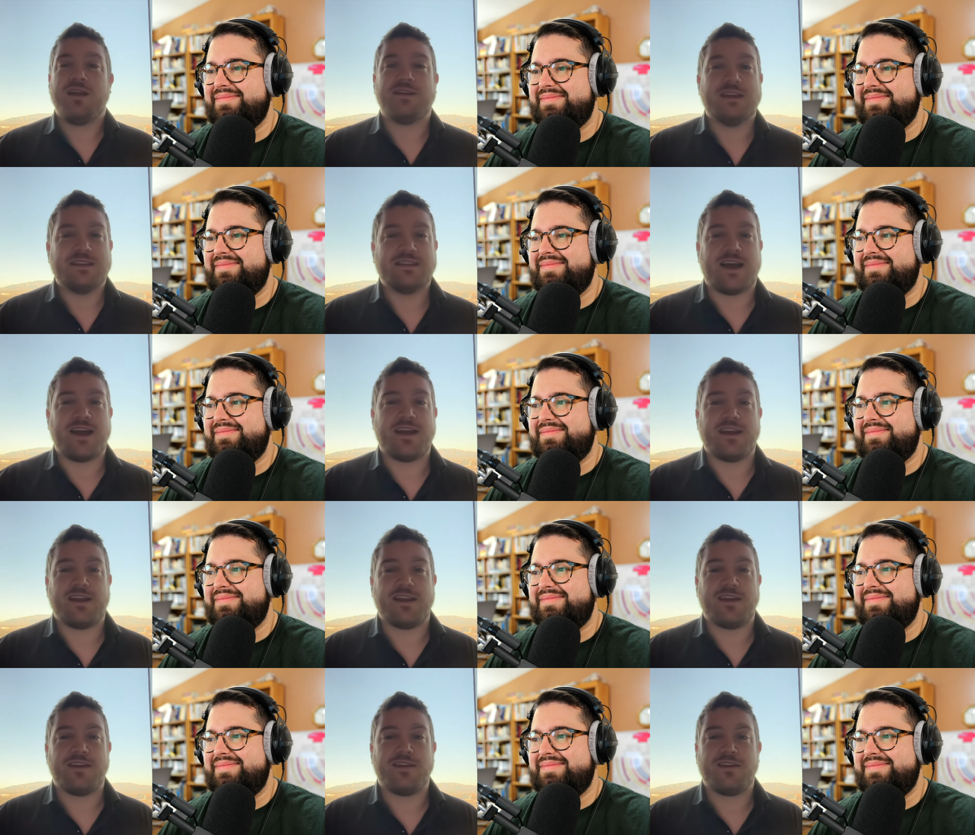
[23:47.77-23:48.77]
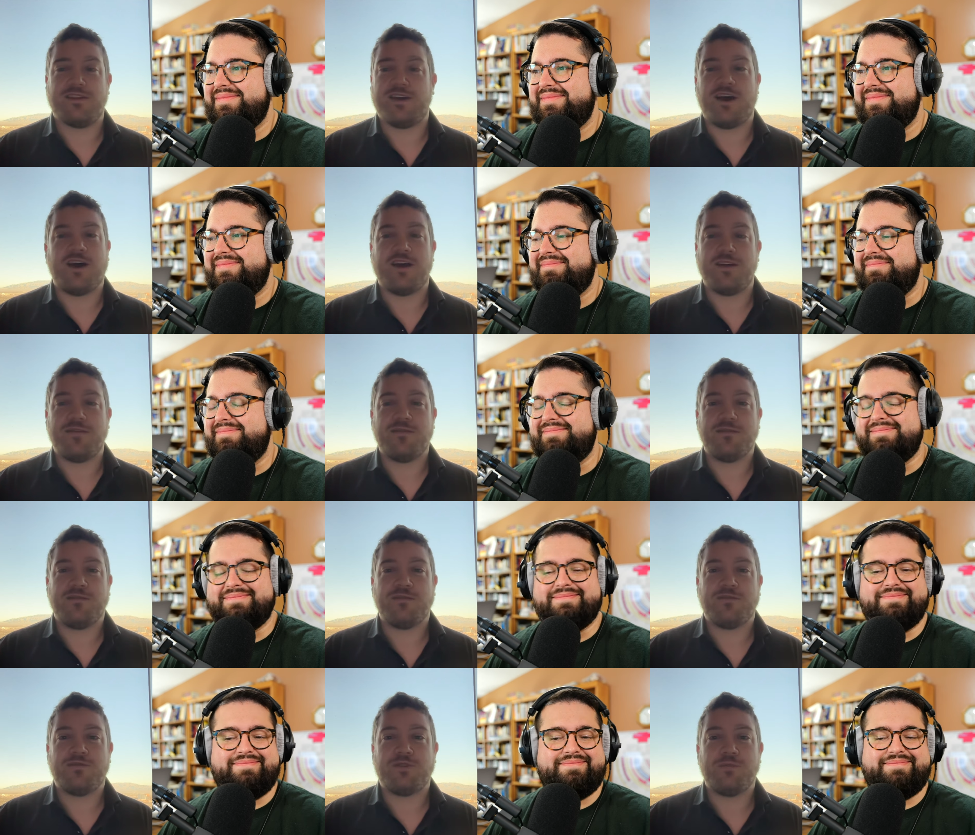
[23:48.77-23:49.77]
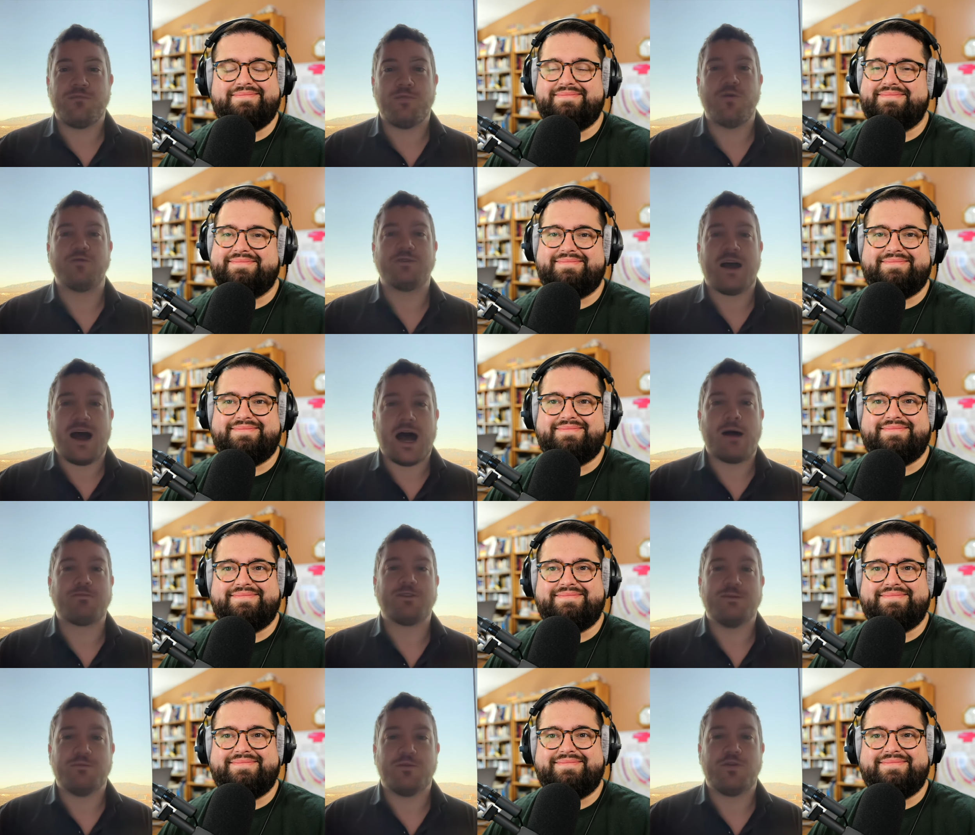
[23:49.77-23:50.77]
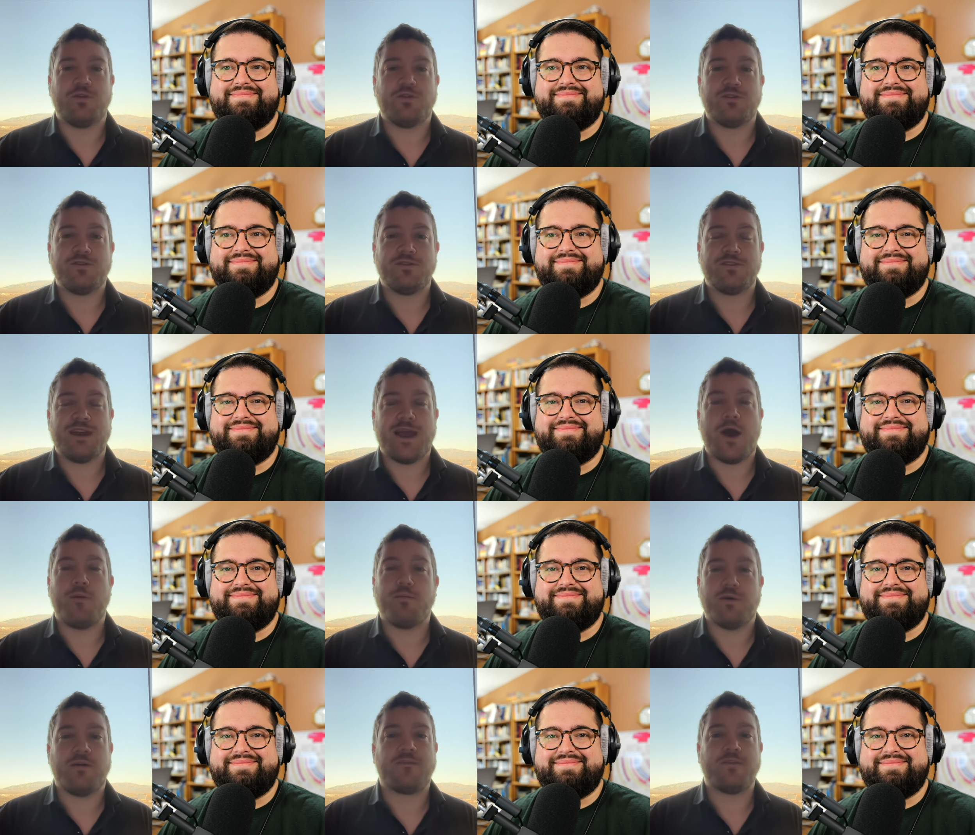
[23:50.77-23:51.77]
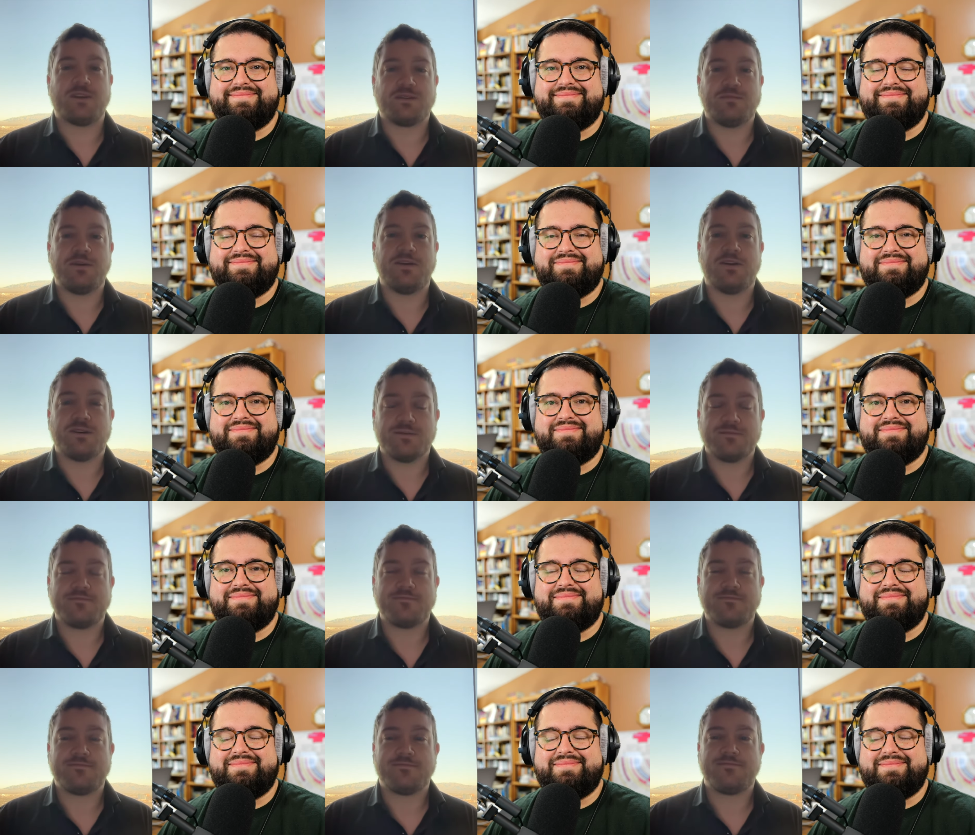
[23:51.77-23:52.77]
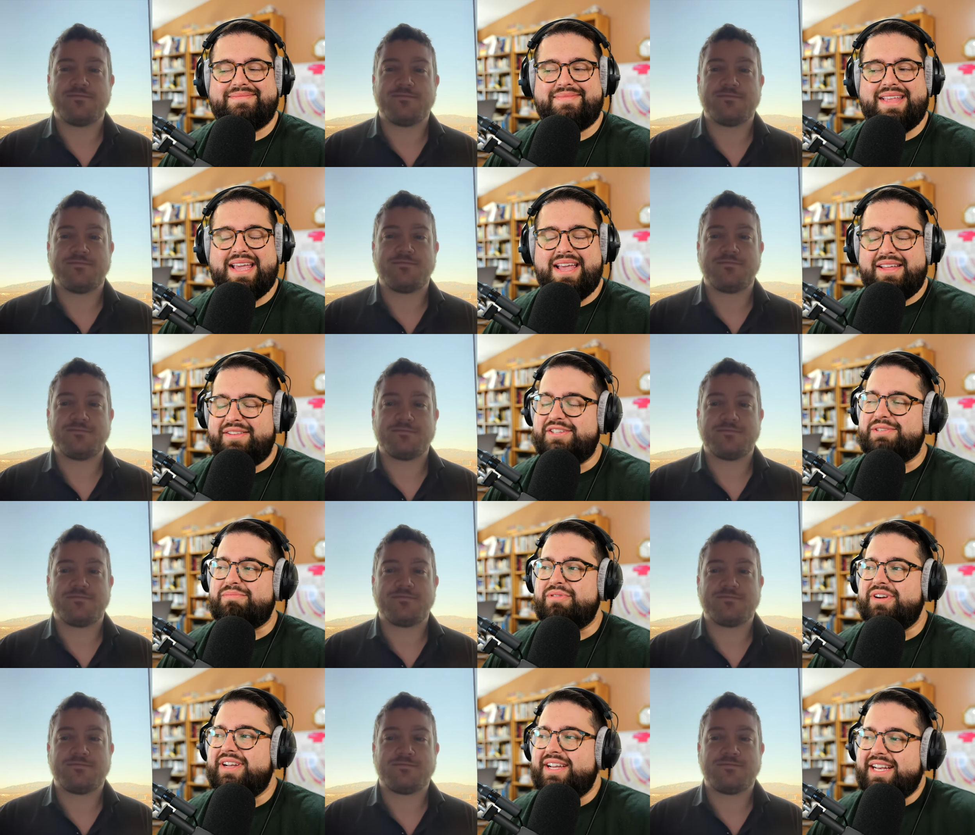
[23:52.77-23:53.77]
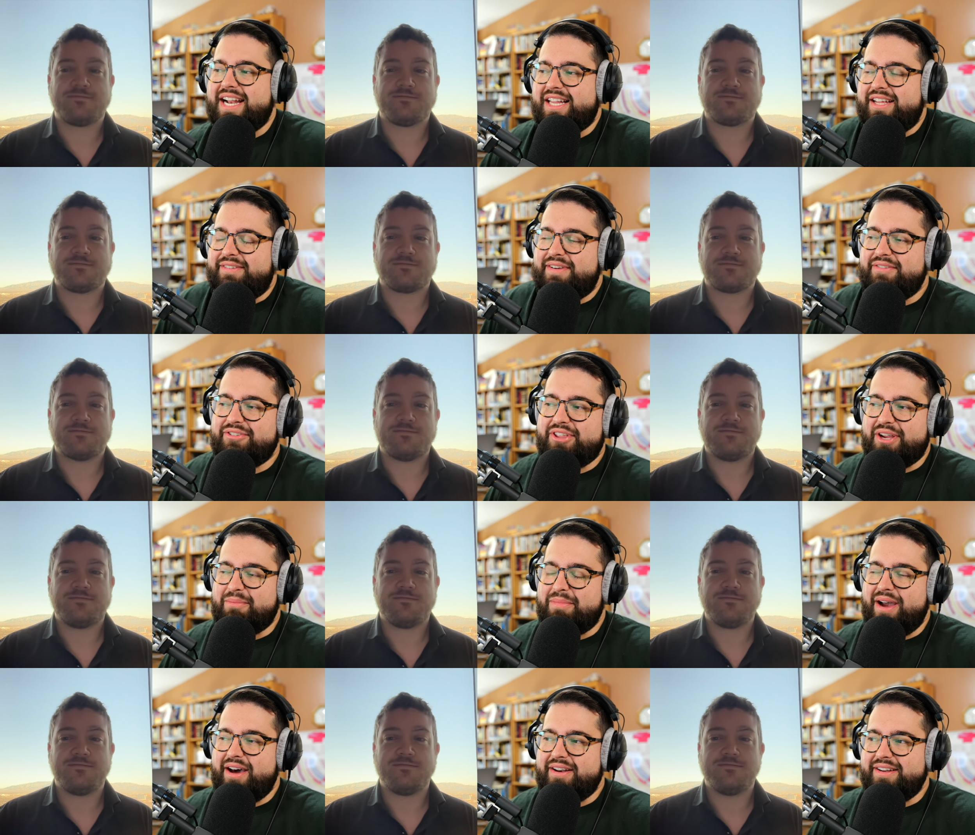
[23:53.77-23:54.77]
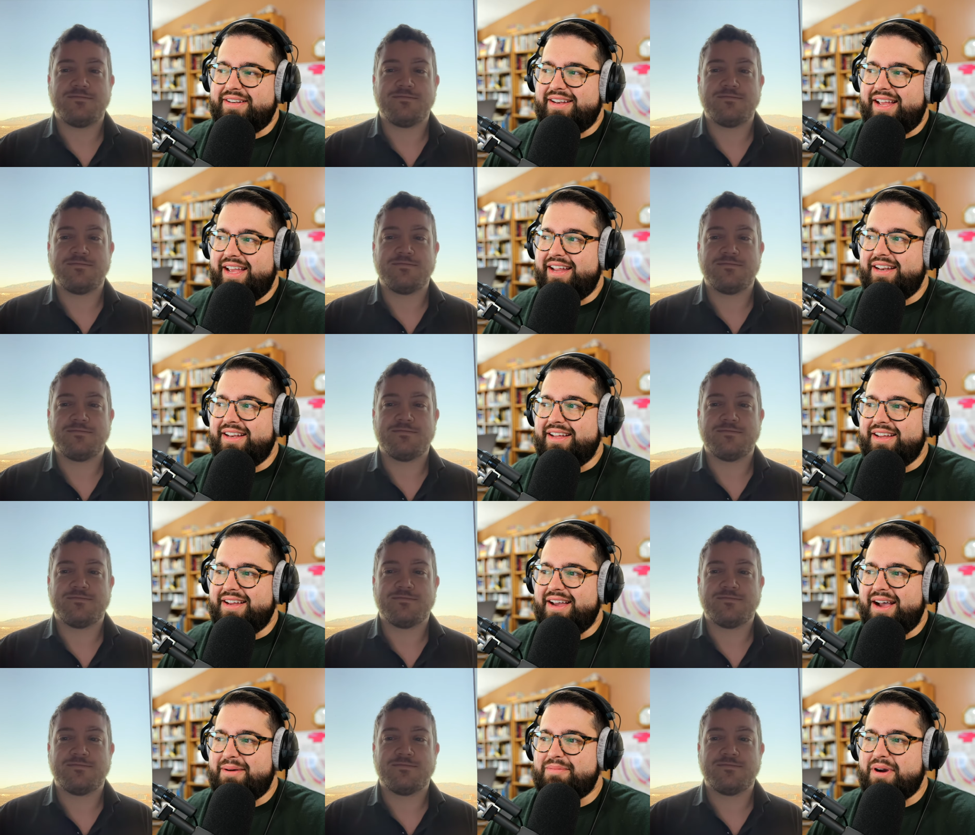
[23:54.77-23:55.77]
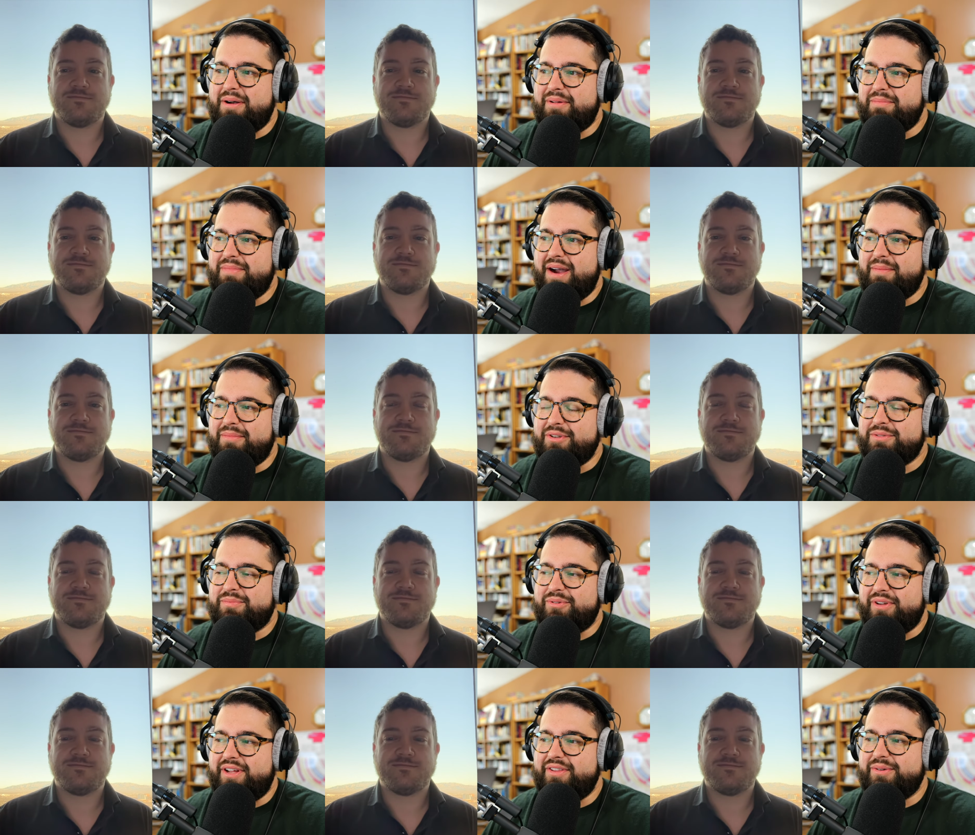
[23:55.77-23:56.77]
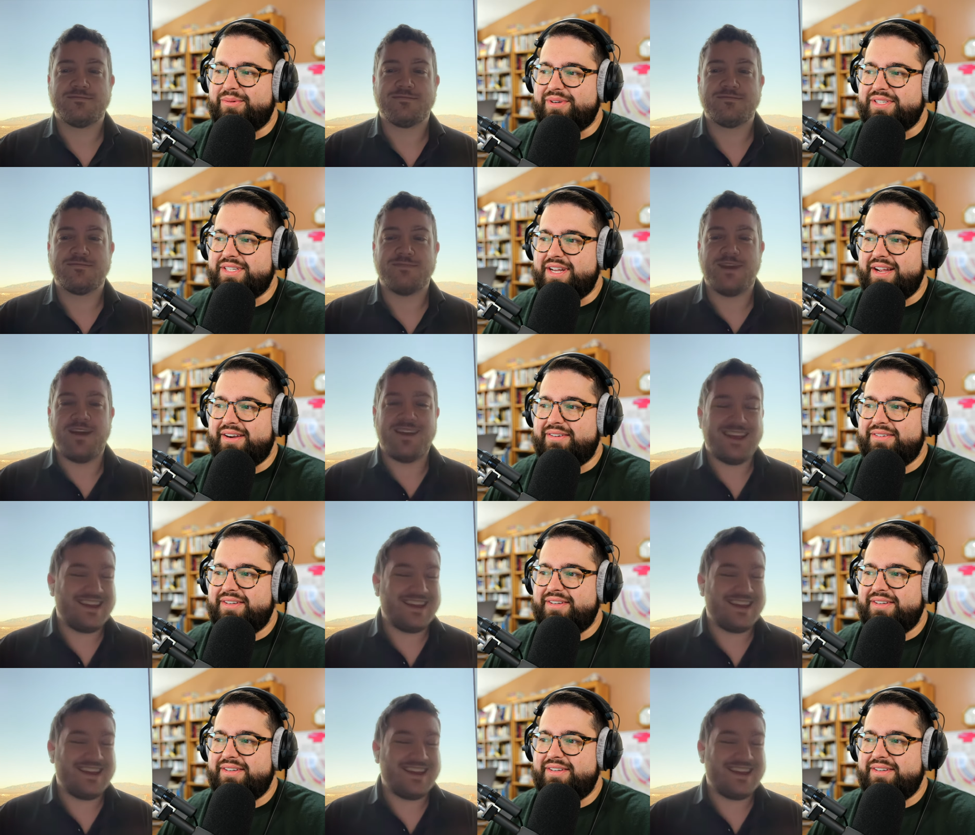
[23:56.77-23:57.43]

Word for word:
Speaker 1: designing the mm. the most optimal output for the speaker.
Speaker 2: This is brilliant. I love everything about it, and uh, I'll probably buy multiple other ones now.